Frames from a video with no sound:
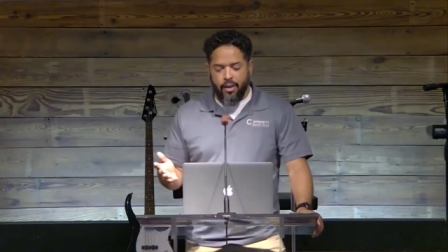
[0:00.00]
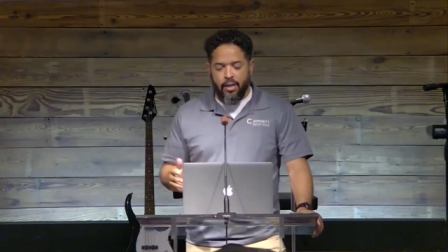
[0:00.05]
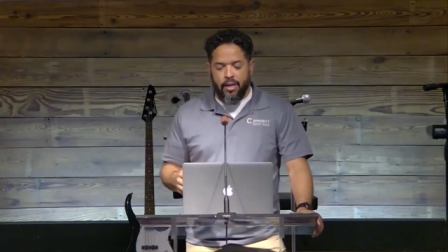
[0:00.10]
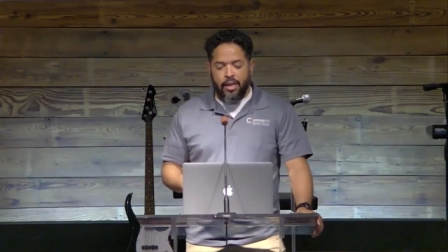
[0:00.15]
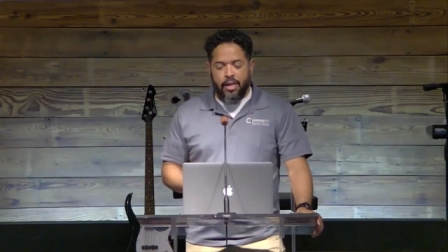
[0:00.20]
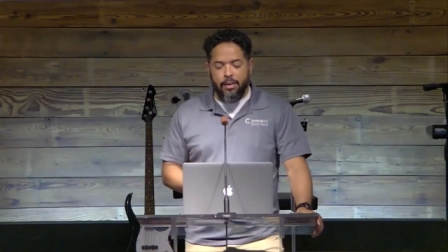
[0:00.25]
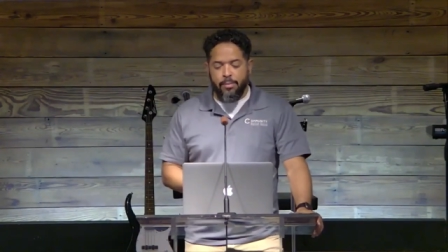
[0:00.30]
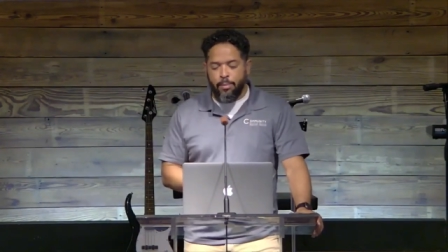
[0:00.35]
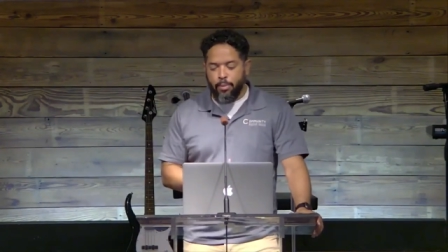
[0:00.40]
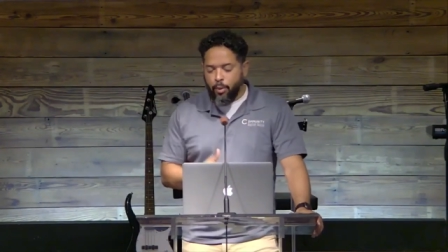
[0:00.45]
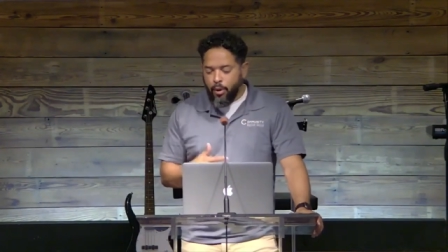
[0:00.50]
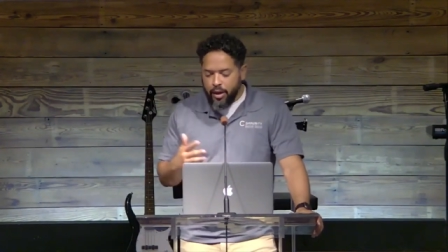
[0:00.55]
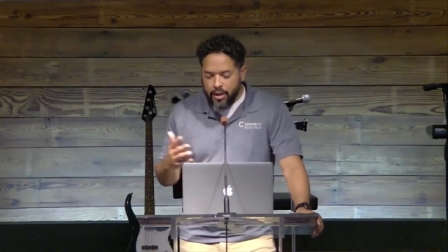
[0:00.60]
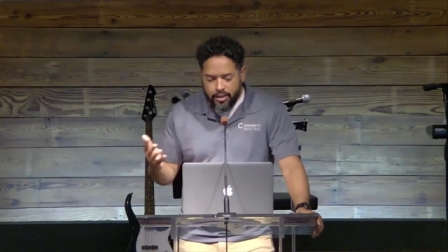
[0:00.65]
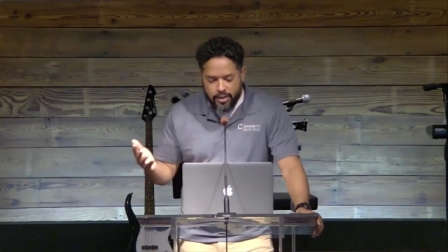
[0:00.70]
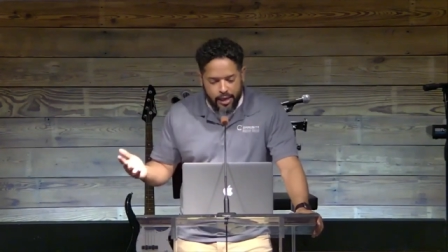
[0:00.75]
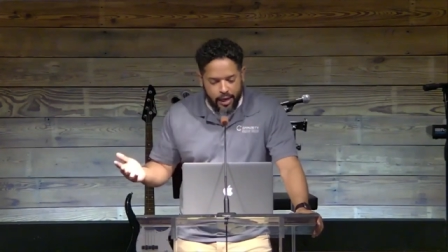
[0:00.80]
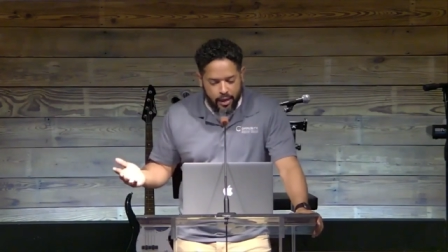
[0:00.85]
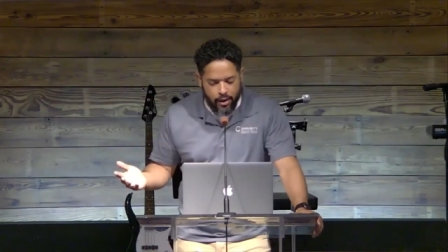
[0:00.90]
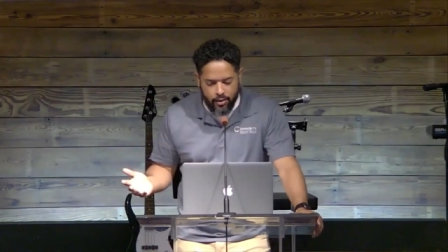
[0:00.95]
He breaks
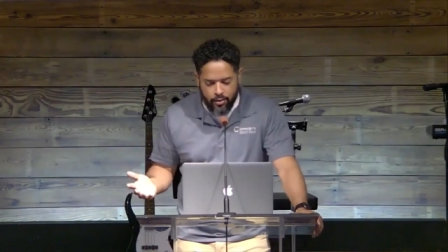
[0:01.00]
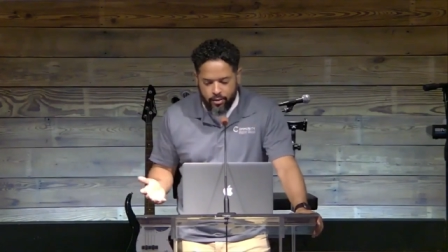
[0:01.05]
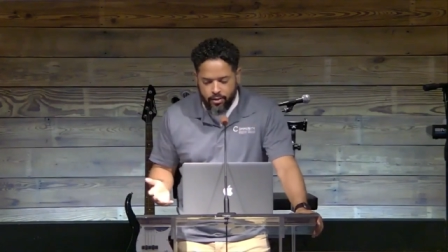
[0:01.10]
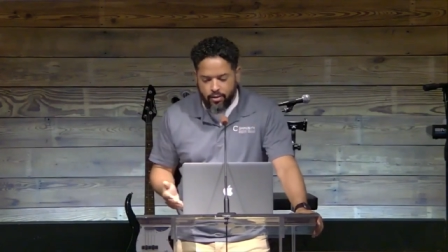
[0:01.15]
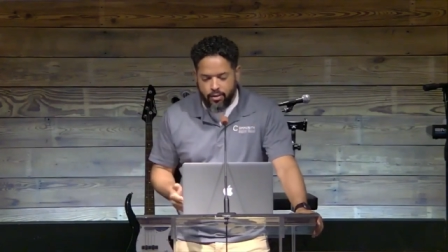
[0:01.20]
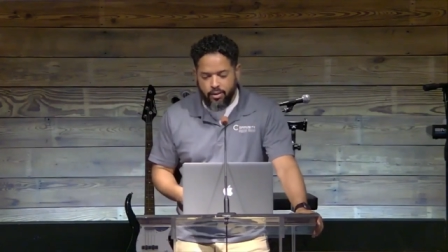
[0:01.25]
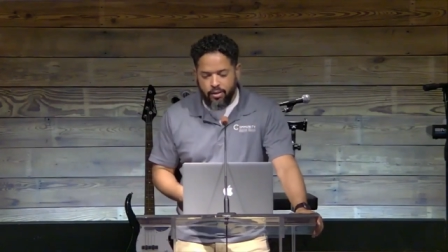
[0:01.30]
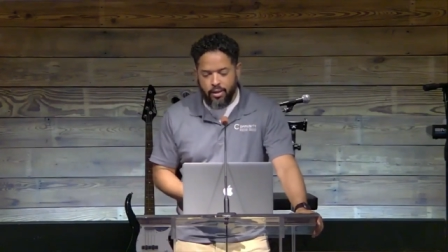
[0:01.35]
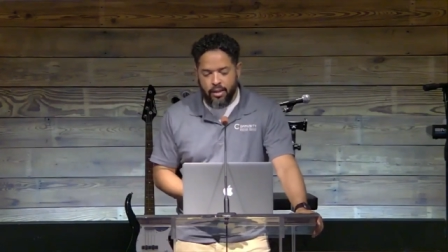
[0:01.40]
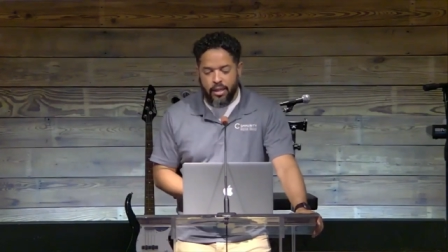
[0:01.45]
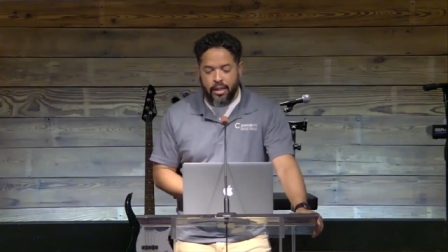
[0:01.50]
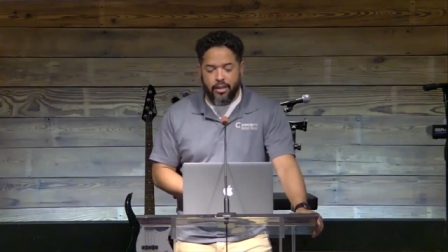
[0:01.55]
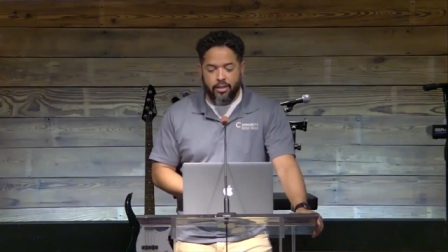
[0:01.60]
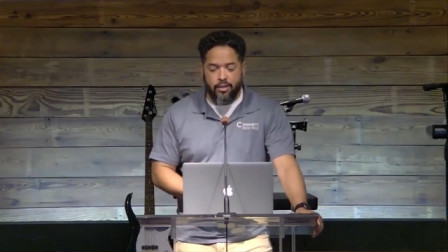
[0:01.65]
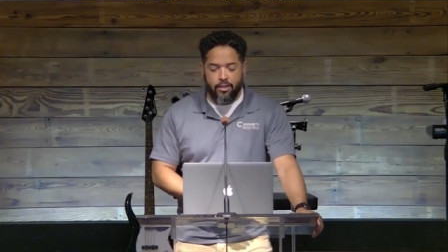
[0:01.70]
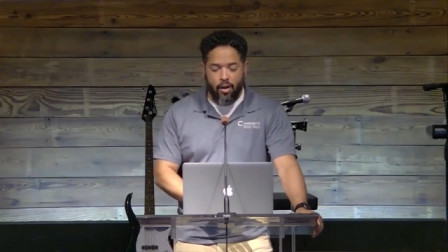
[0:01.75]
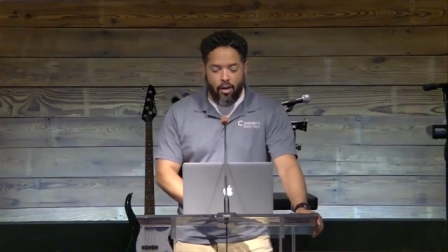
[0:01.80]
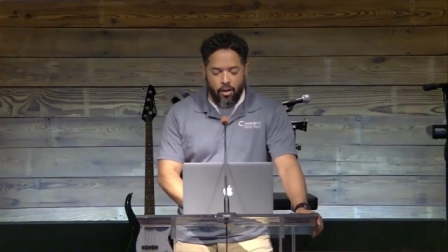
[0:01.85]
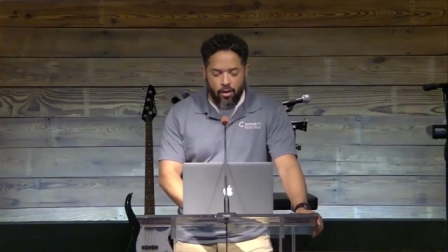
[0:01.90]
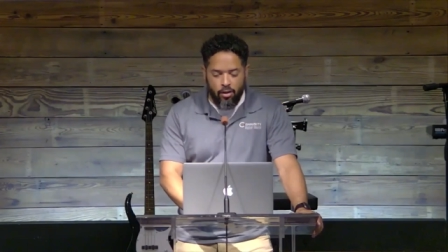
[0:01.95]
out against
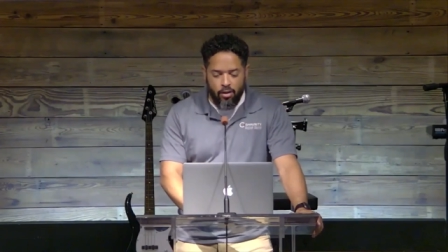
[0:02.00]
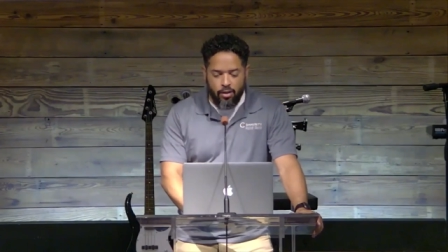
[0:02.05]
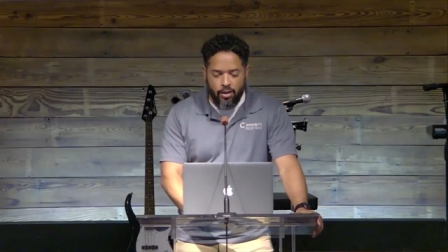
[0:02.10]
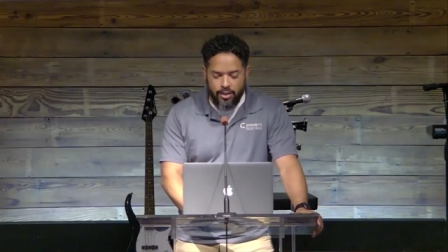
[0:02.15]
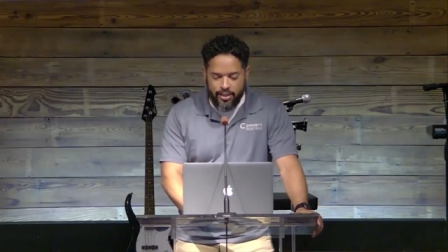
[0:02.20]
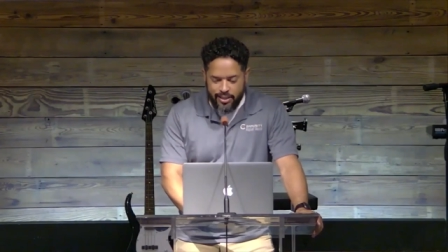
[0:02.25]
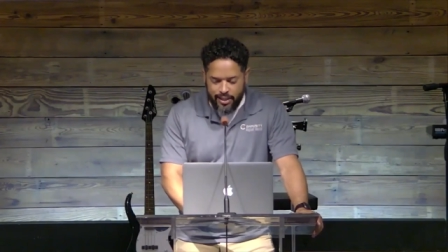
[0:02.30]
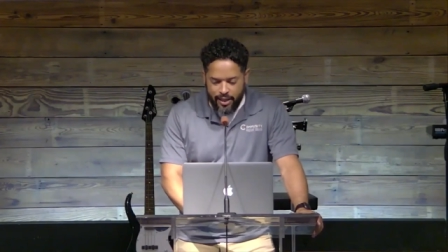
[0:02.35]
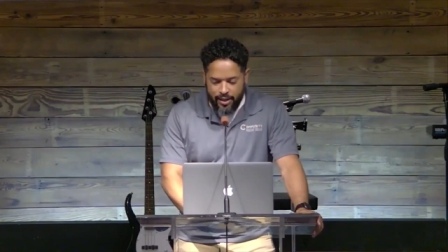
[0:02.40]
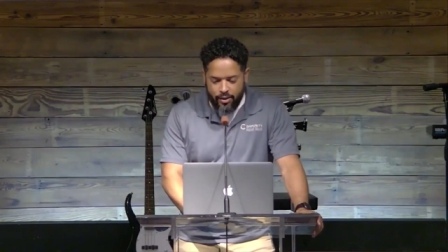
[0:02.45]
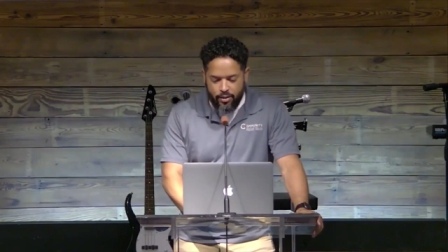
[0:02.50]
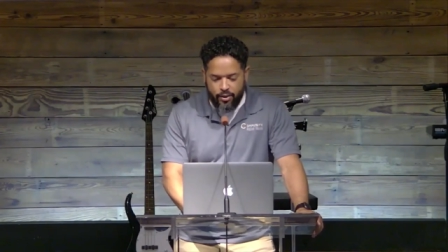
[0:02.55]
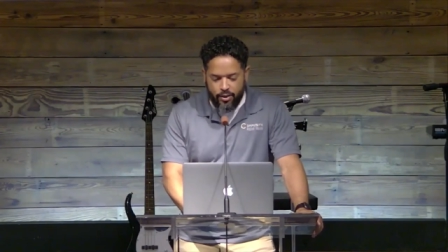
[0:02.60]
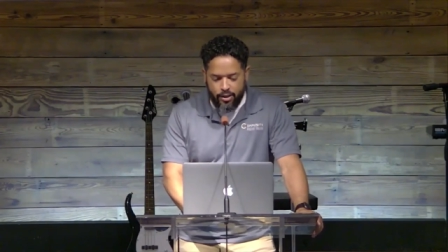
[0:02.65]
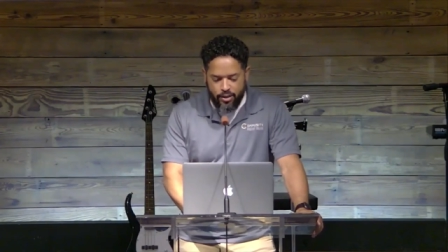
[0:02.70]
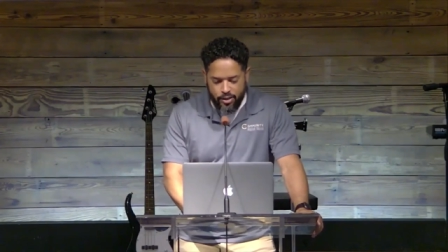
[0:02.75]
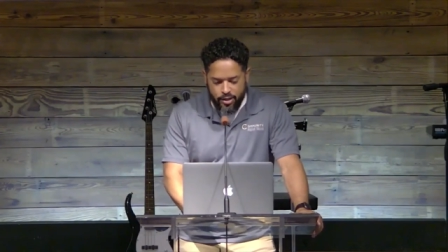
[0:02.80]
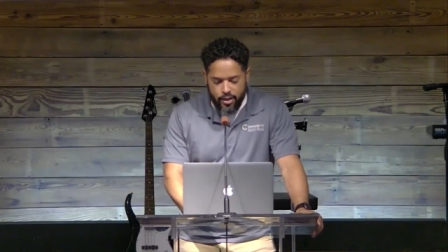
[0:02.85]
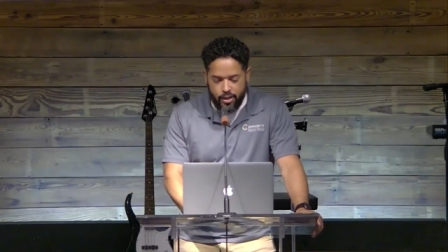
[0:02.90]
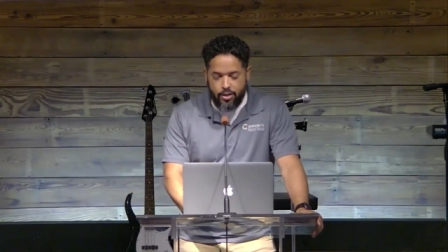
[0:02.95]
all sound
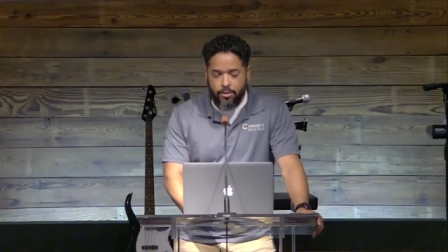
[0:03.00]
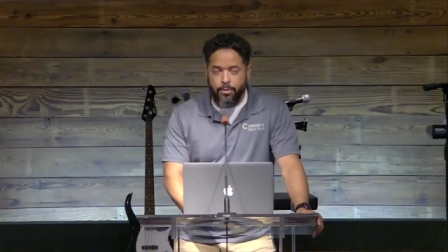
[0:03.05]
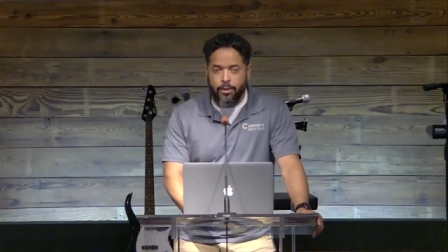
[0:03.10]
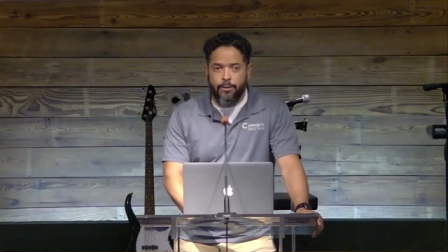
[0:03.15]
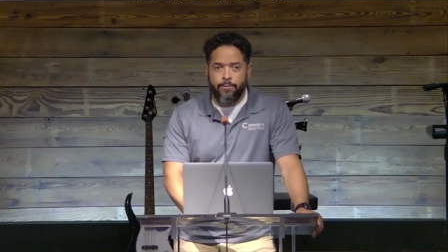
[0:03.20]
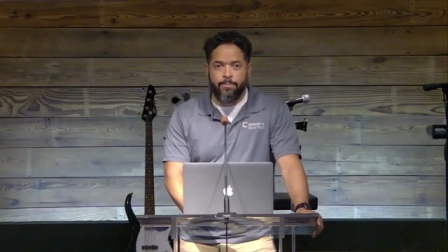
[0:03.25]
judgment.